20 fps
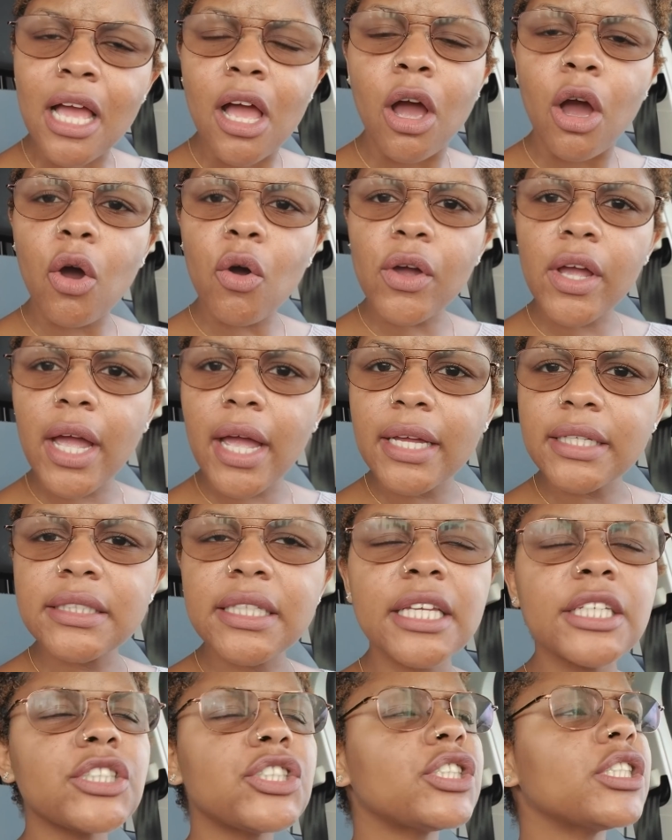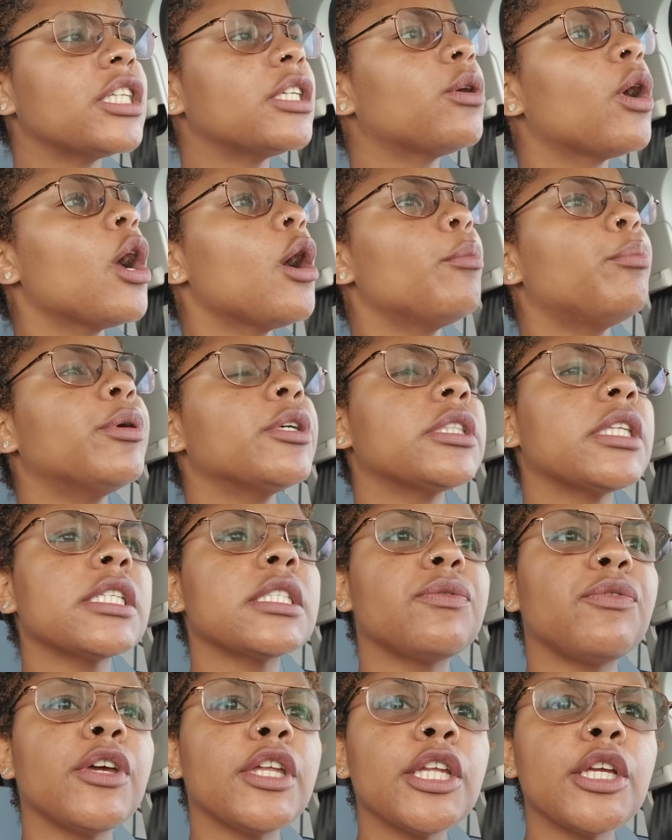Okay, then she put
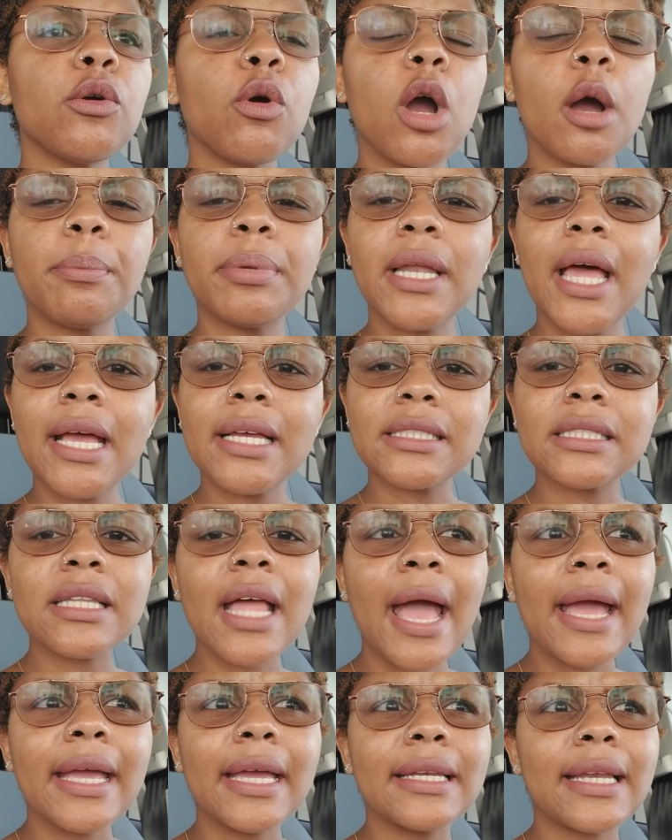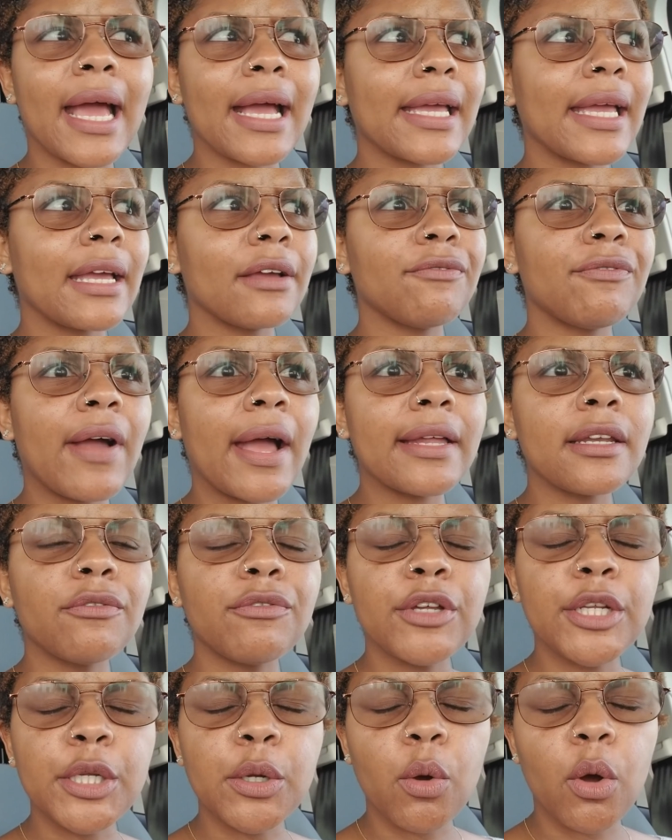this video up last night, and I can't find a
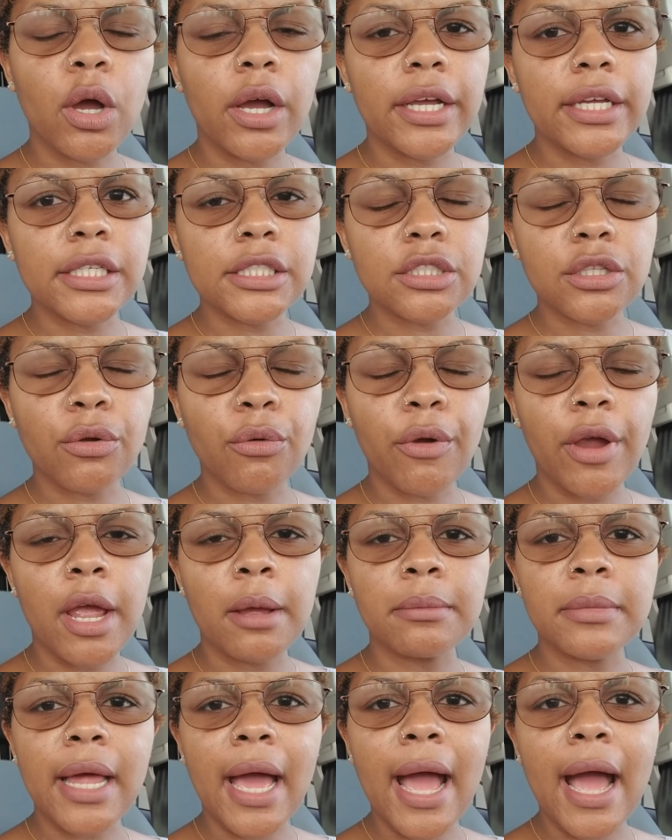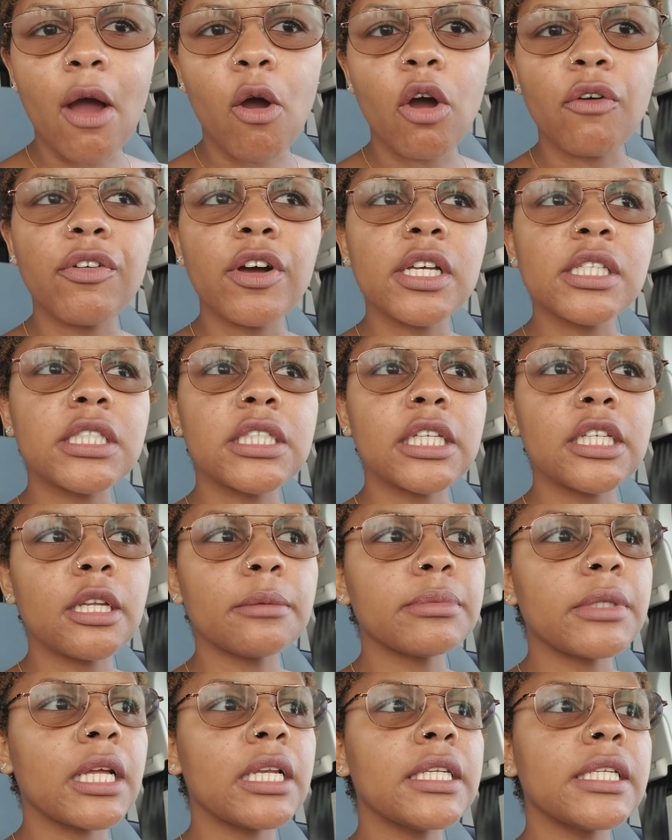video on her Instagram now of her sitting
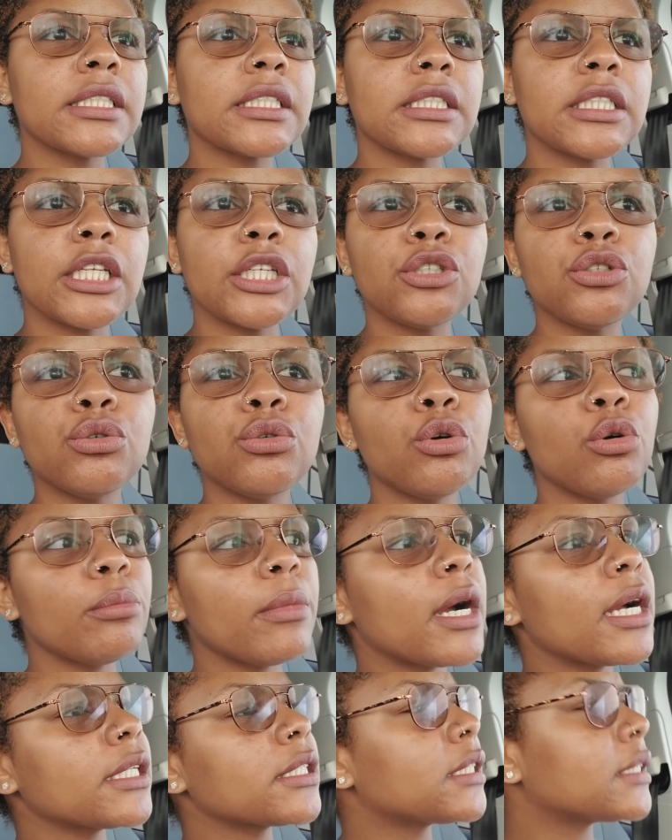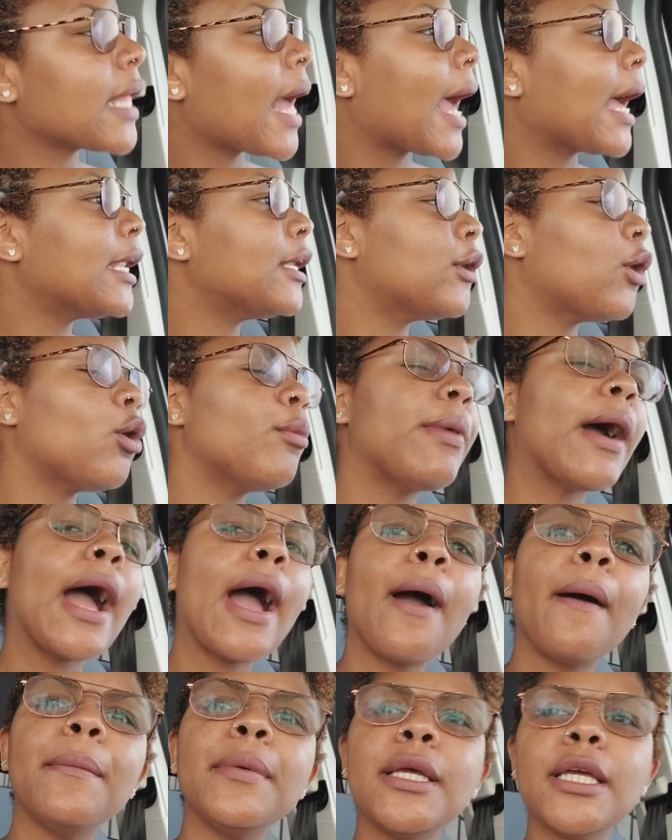up there listening. You must not know
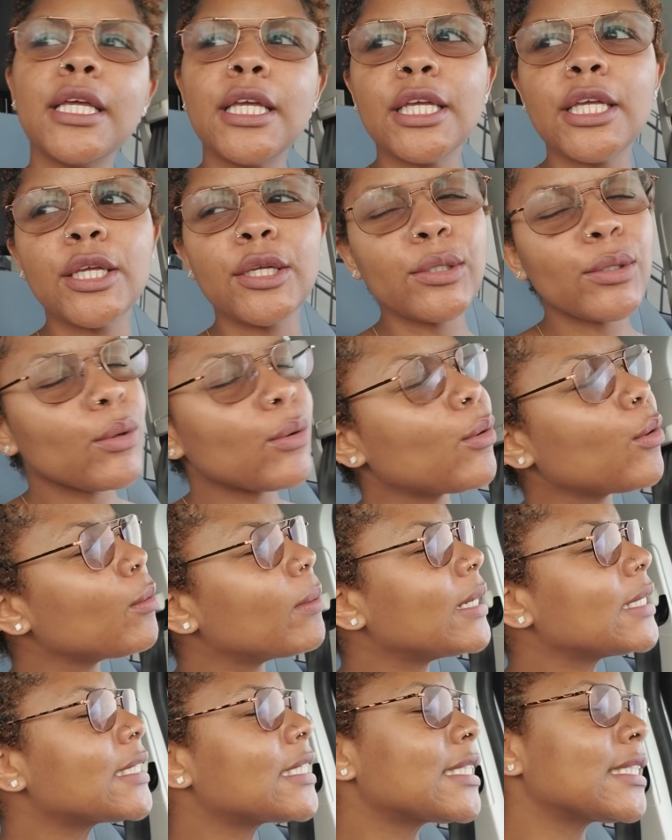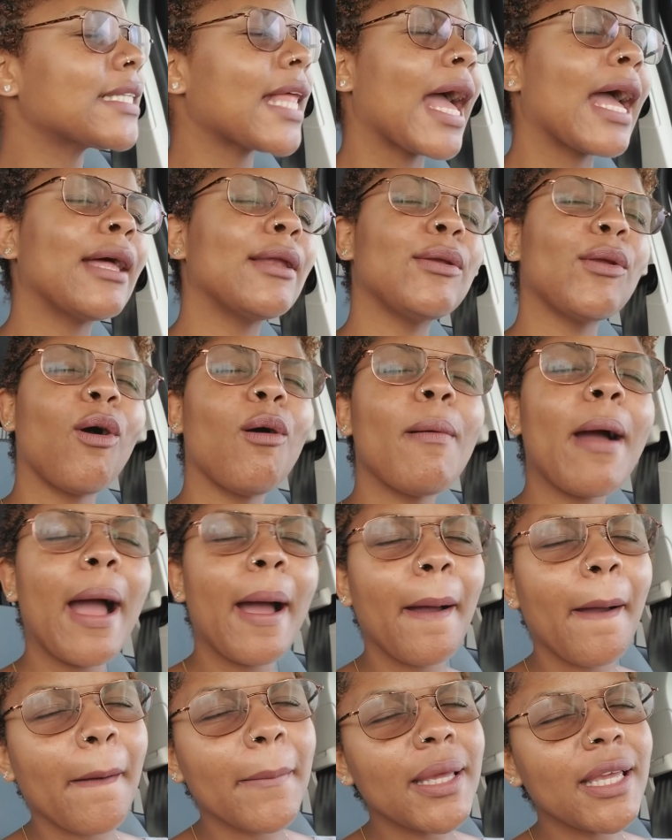about me. You must not know
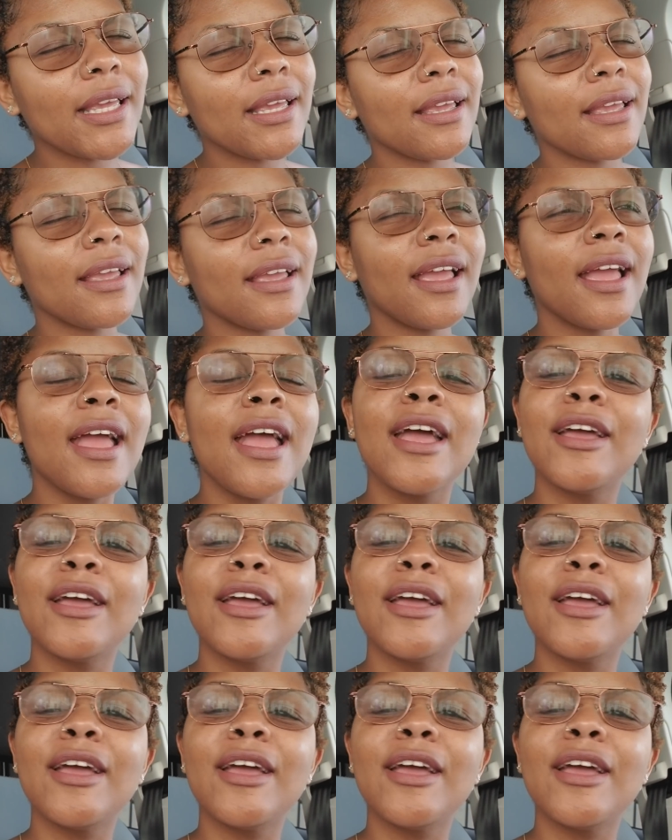about me.